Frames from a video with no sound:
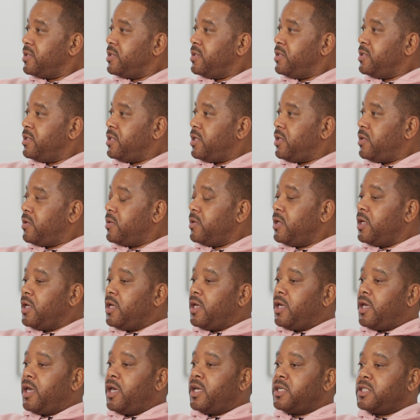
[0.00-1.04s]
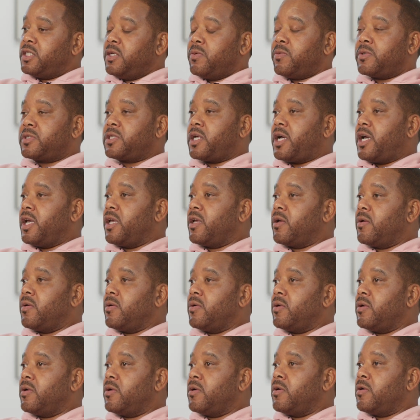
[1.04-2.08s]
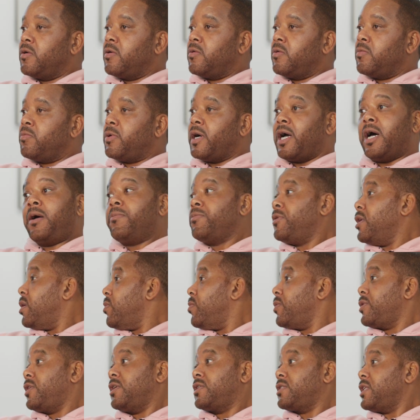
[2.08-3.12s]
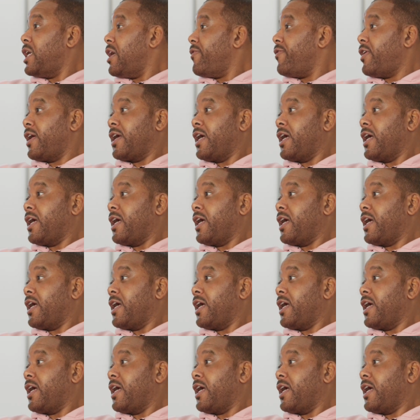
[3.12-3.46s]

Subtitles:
And she was like, but I'm done with this life I